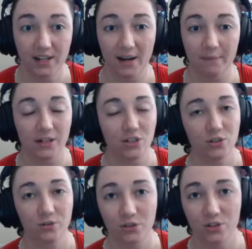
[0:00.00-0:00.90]
I'm not sure
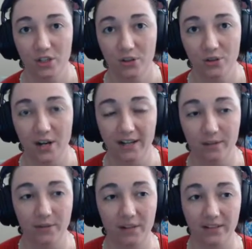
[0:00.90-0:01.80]
if there's another
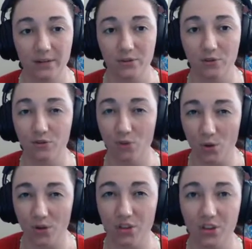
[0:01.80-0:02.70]
item that allows a
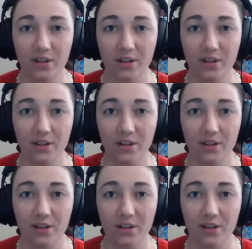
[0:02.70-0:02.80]
4th